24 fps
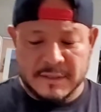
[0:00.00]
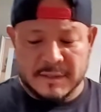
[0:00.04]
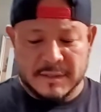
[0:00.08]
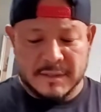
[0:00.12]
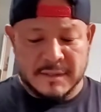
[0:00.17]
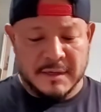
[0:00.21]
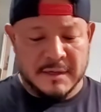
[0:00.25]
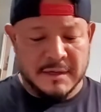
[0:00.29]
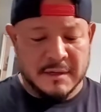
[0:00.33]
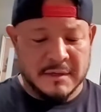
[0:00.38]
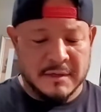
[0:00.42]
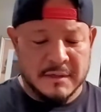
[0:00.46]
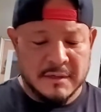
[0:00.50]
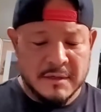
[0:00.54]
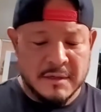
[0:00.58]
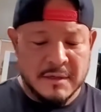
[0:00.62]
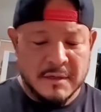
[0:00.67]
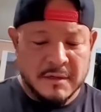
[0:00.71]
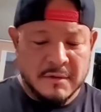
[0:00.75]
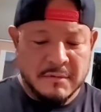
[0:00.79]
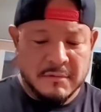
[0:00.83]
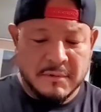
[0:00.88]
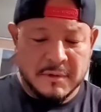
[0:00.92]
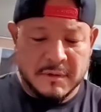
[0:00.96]
in there,
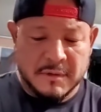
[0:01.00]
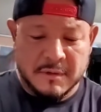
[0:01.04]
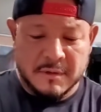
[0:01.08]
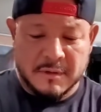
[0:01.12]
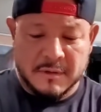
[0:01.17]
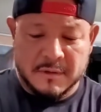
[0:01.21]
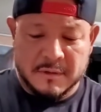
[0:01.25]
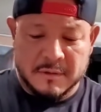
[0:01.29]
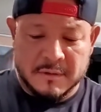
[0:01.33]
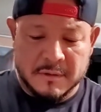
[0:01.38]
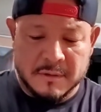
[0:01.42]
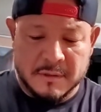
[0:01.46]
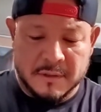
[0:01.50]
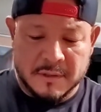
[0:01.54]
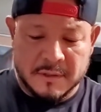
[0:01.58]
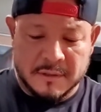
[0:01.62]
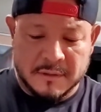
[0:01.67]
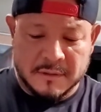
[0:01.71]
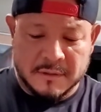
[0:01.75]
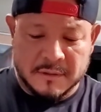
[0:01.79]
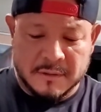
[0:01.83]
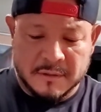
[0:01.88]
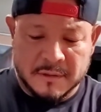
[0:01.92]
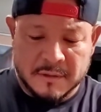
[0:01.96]
we're gonna do a
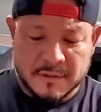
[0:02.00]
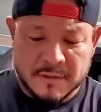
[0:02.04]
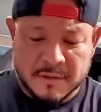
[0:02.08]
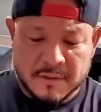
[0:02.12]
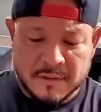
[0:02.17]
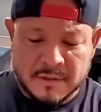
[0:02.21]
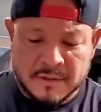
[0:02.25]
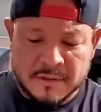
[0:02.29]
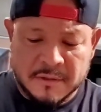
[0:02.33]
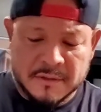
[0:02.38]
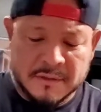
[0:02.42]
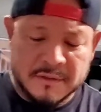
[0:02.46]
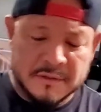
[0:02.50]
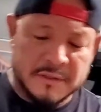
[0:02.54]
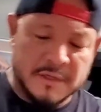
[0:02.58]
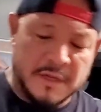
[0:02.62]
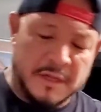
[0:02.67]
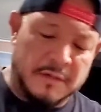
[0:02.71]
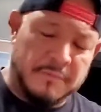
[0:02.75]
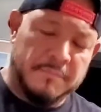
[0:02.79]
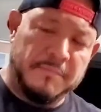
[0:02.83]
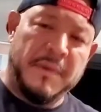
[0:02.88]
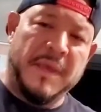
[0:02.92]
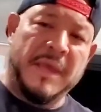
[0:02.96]
little
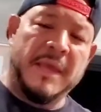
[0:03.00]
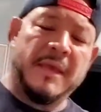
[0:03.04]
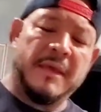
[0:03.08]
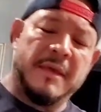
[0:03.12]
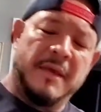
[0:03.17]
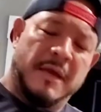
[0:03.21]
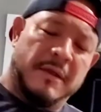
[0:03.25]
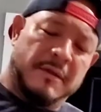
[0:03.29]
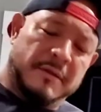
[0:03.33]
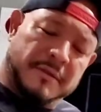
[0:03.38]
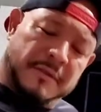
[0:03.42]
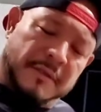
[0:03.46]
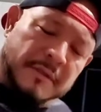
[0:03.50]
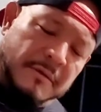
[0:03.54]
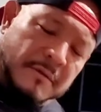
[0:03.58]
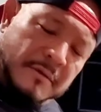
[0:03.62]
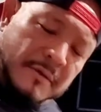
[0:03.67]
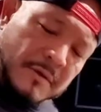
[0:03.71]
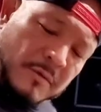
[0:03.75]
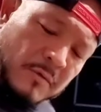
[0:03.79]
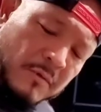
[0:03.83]
bay. How does he do